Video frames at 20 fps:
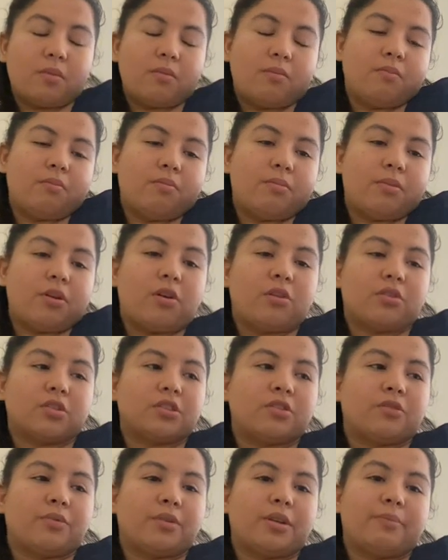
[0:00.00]
but
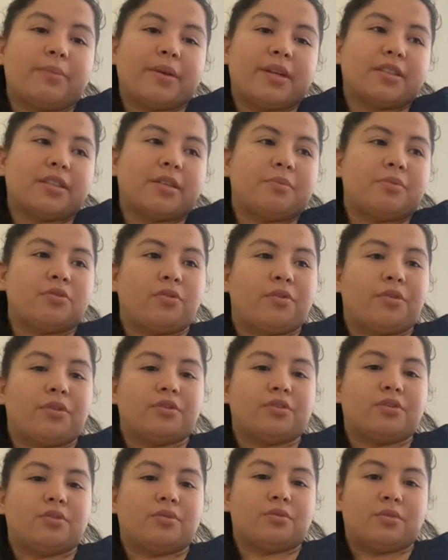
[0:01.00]
also read a bedtime story
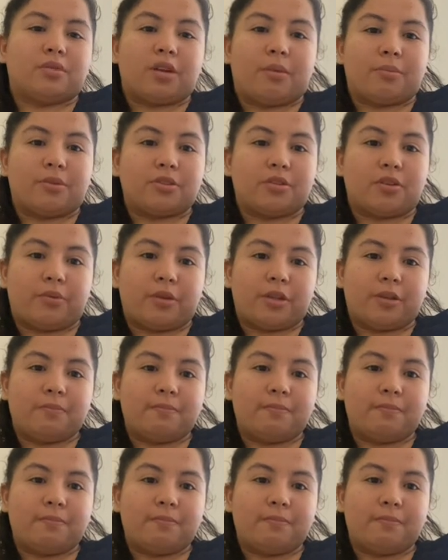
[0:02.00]
to Tom and Tony.